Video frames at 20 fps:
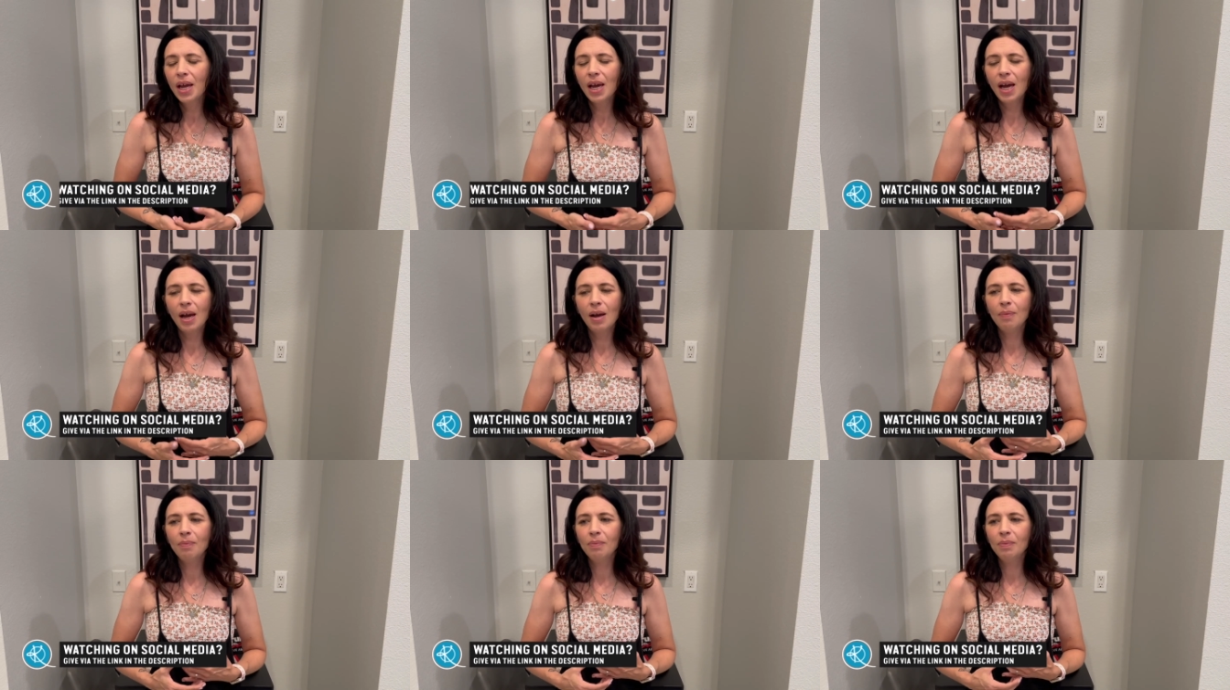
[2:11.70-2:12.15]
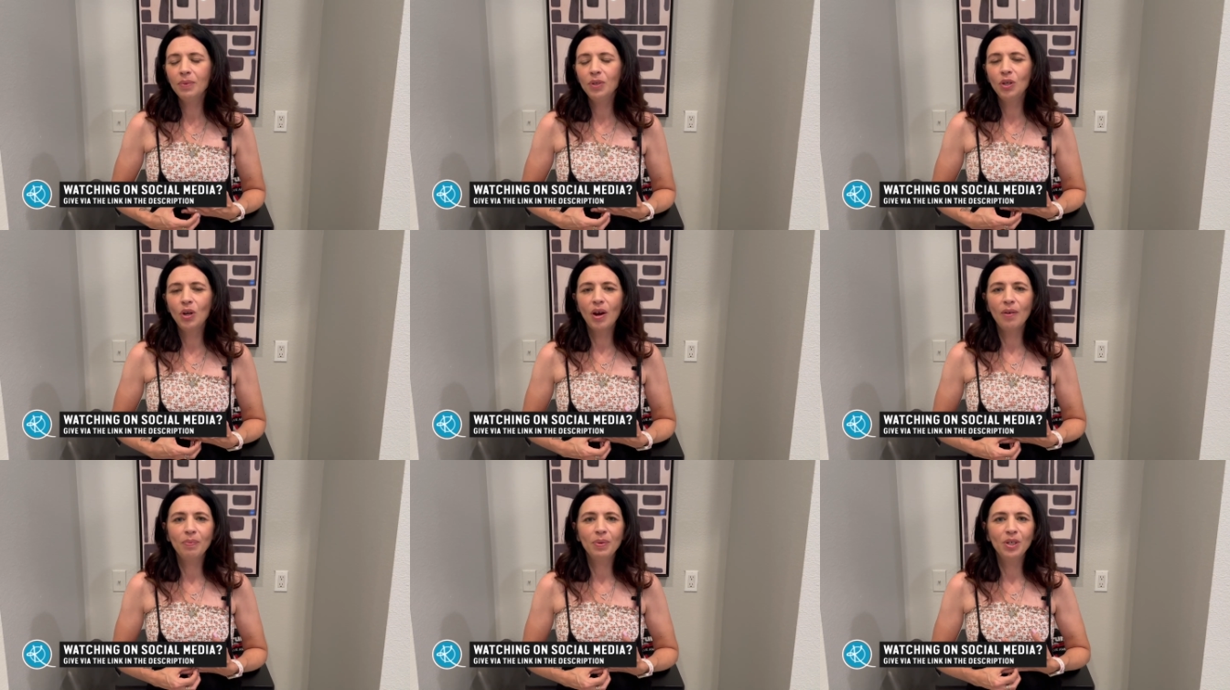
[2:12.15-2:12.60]
Um, you
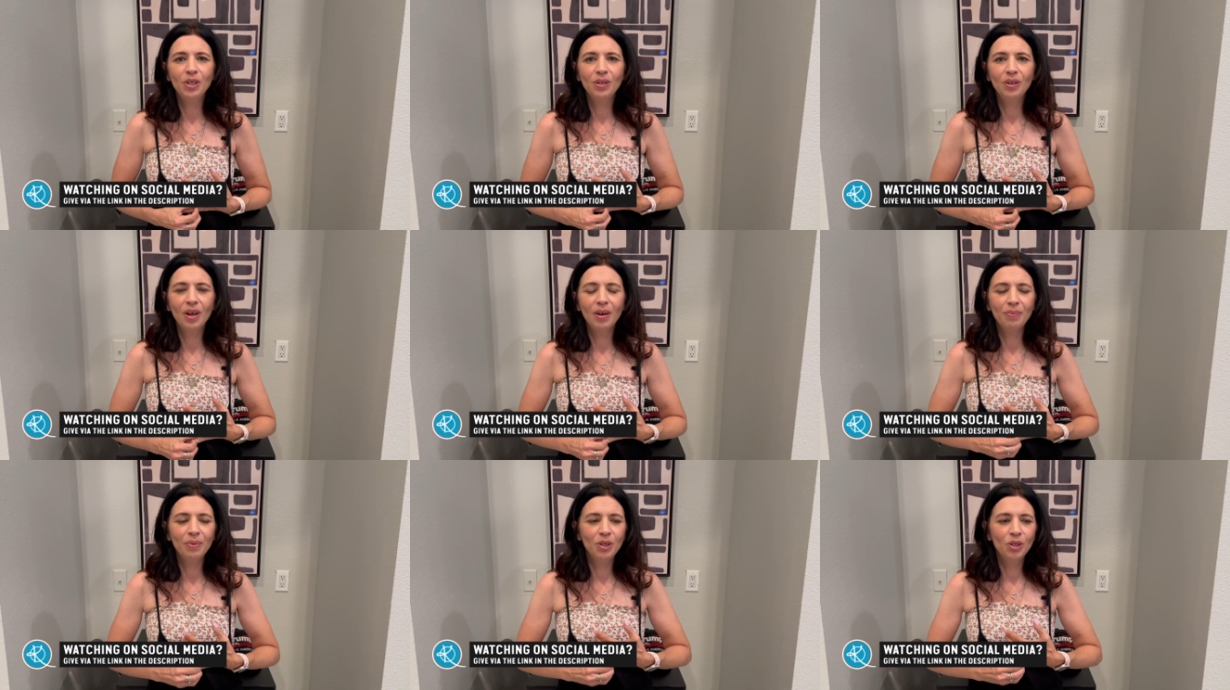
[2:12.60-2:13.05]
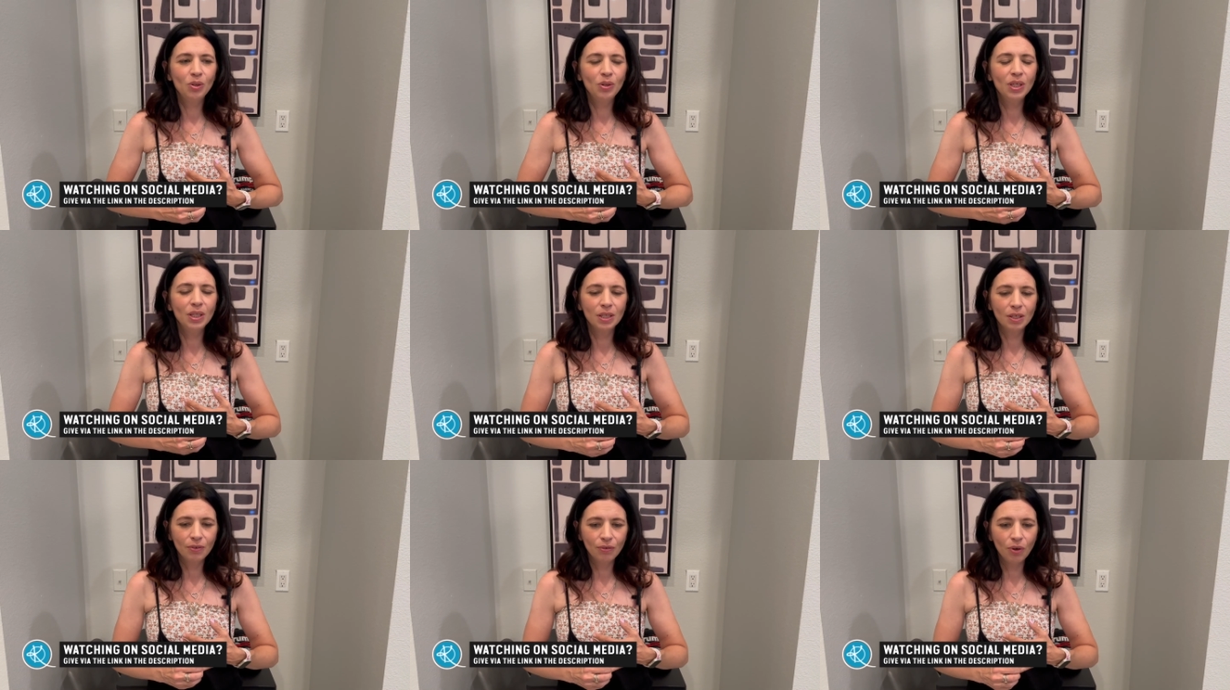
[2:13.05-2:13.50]
know, I've been I've been
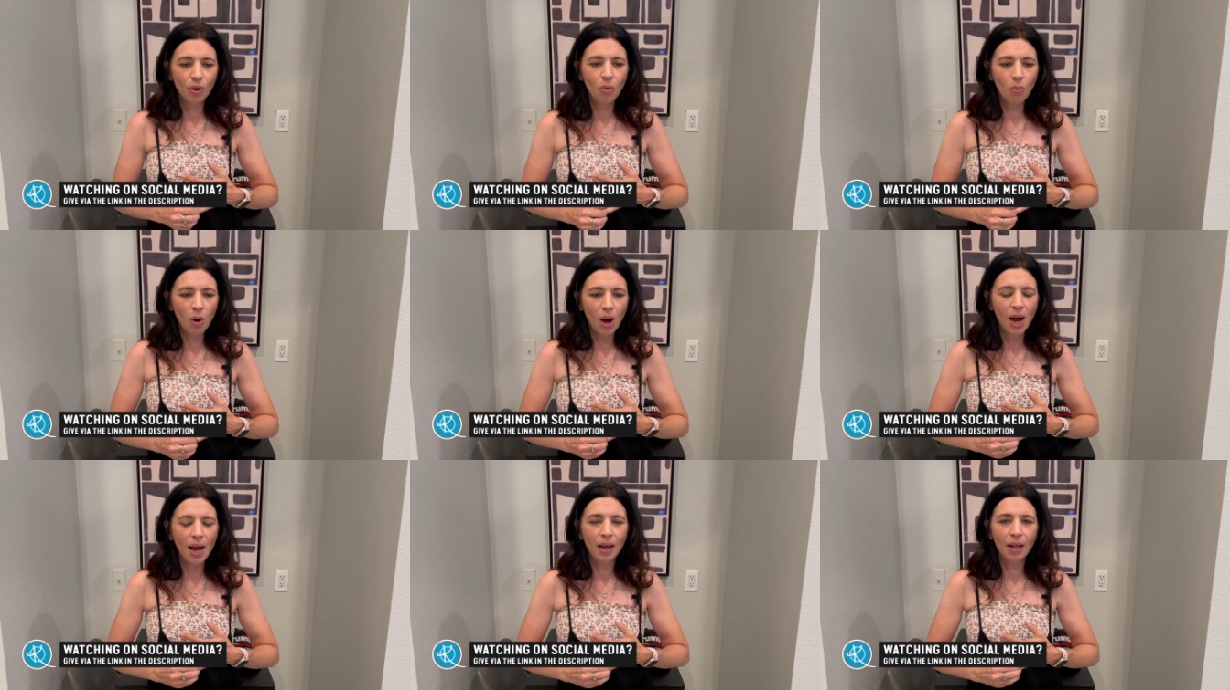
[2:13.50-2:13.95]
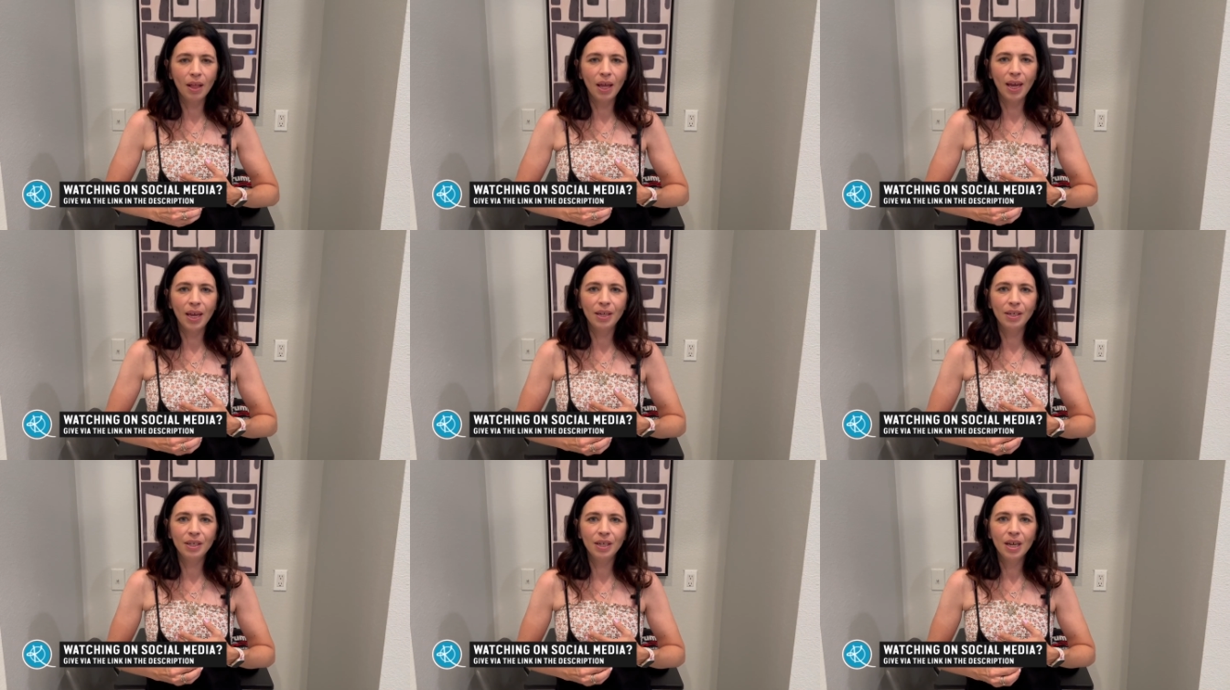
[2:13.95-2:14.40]
doing this for a while,
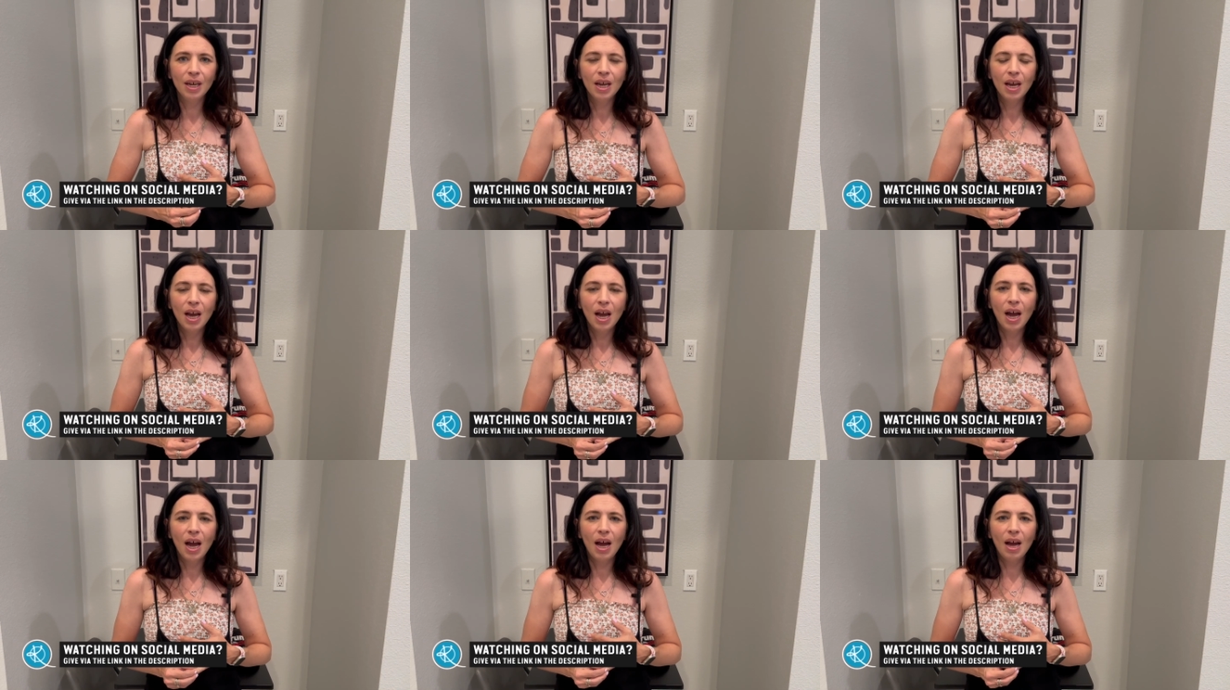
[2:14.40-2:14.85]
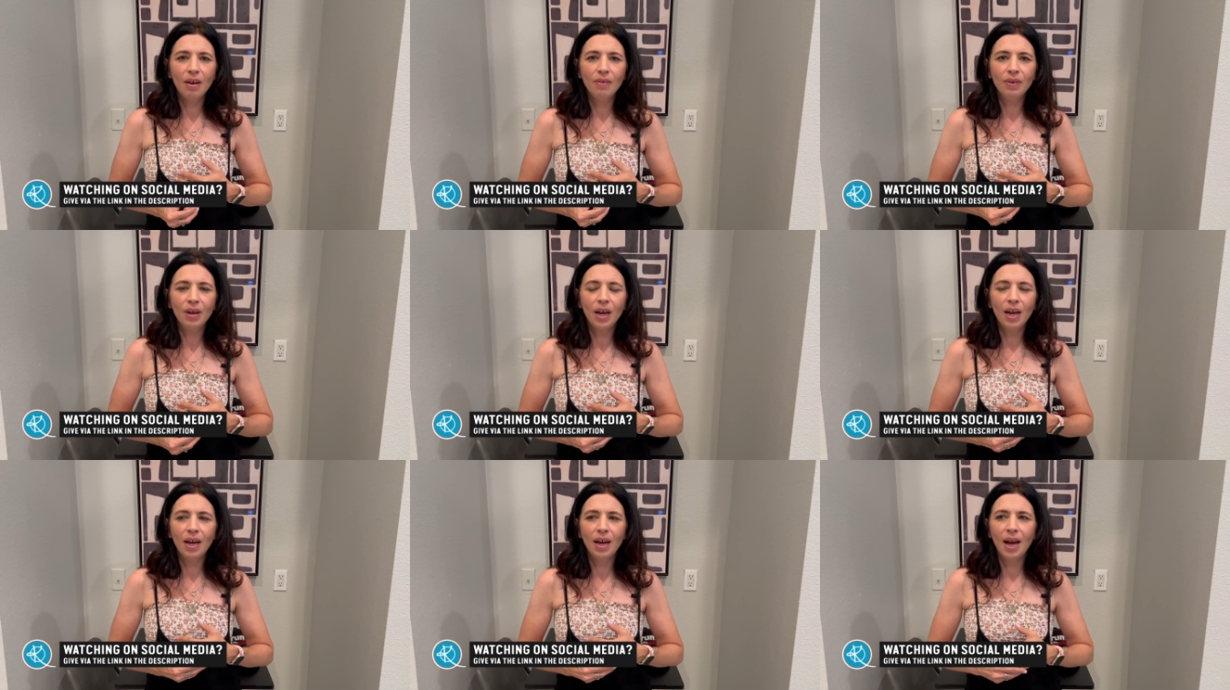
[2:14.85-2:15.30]
and I
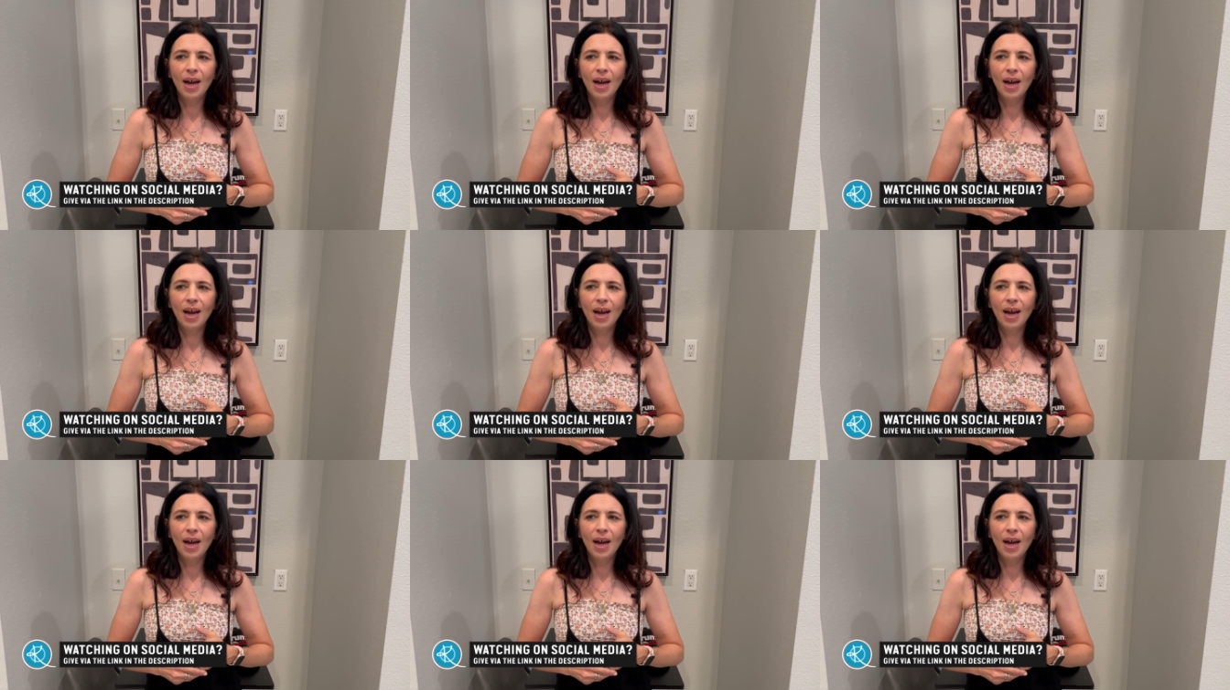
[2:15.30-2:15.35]
I,